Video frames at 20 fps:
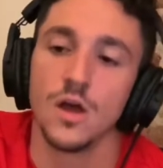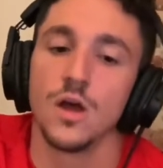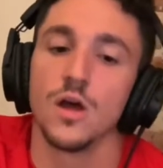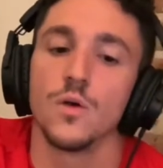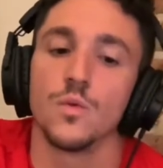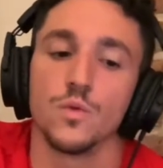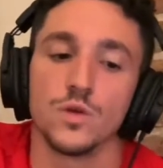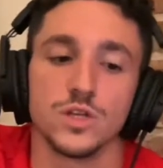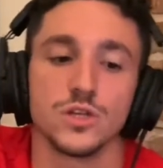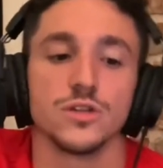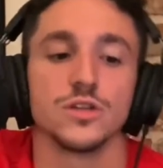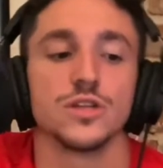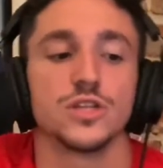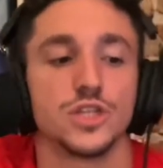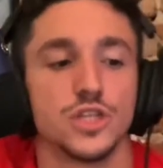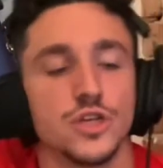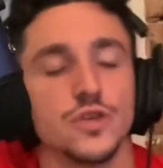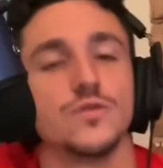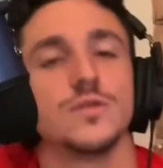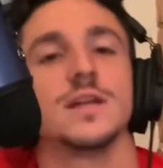which are the
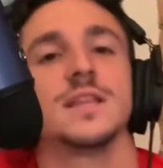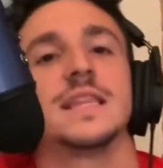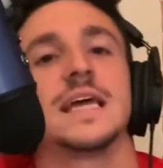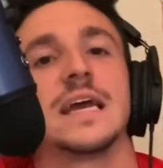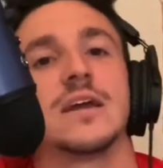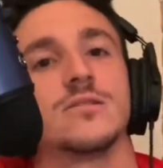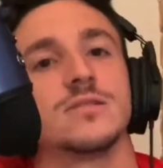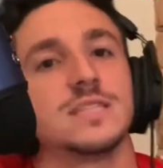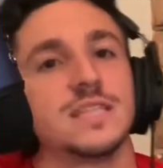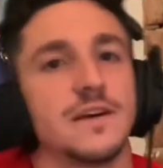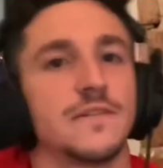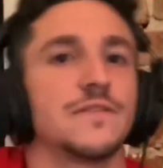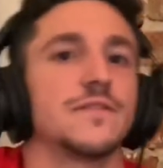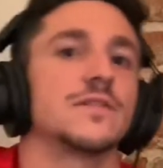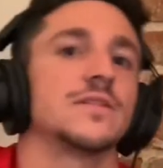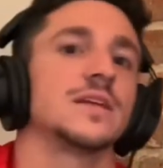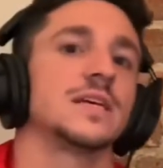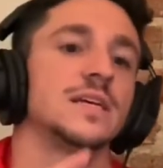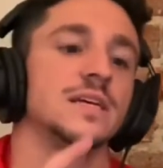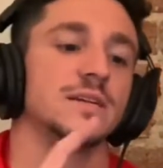two that they are
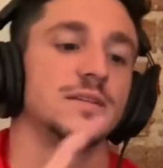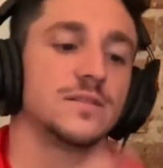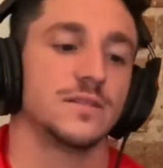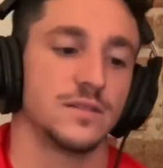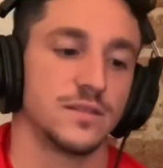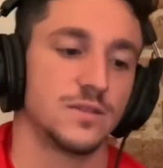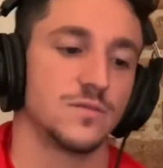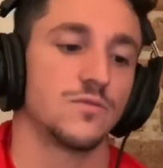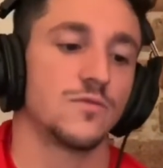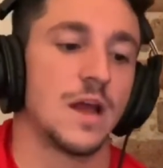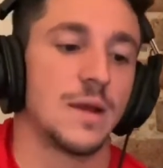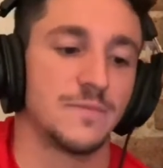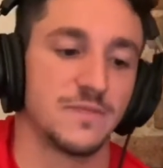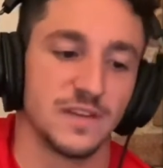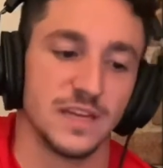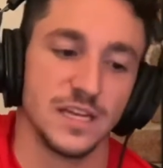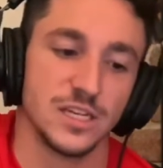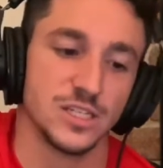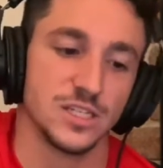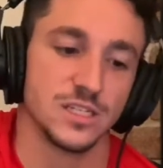definitely, the
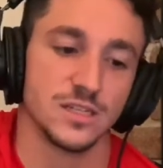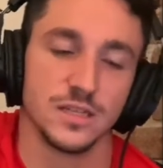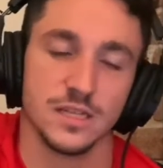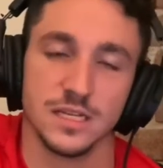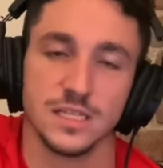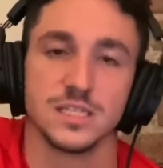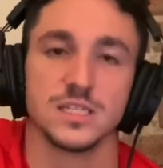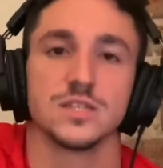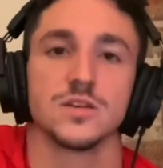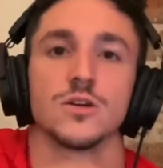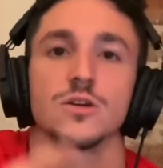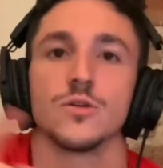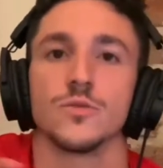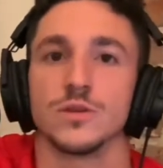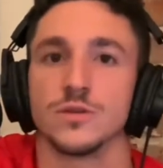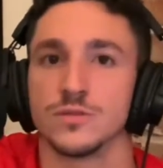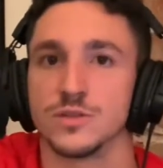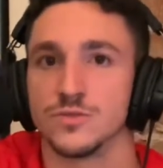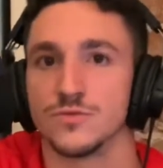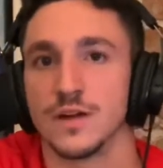ramifications of this are going
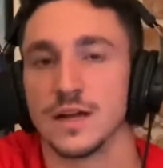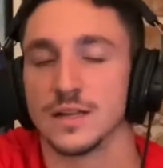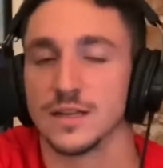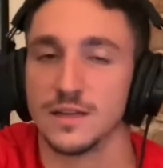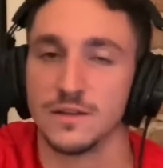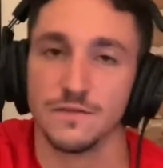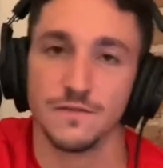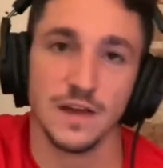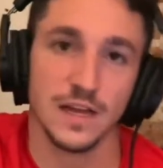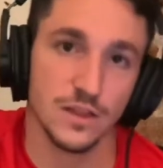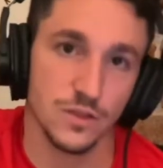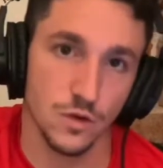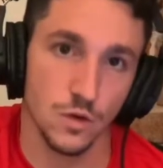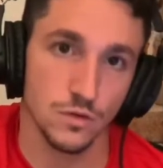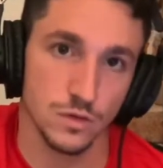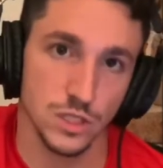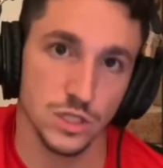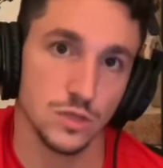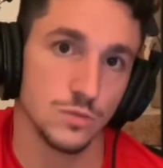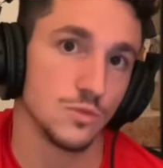to directly affect
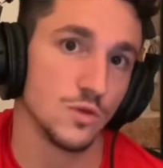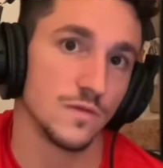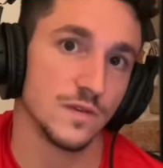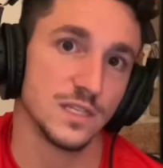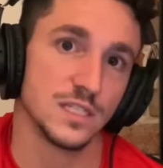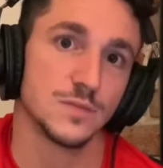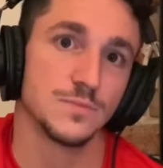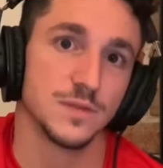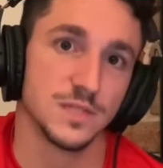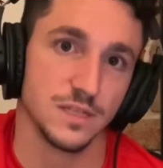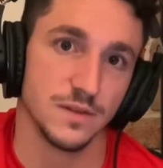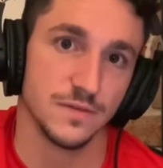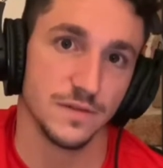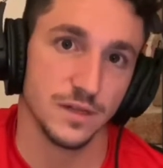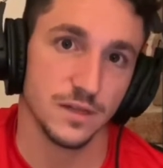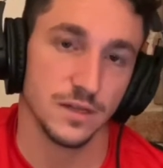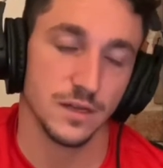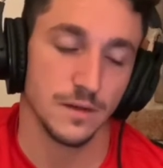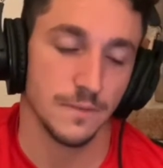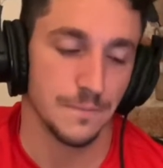those two movies
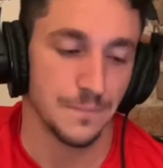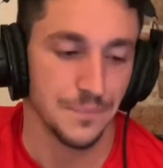specifically.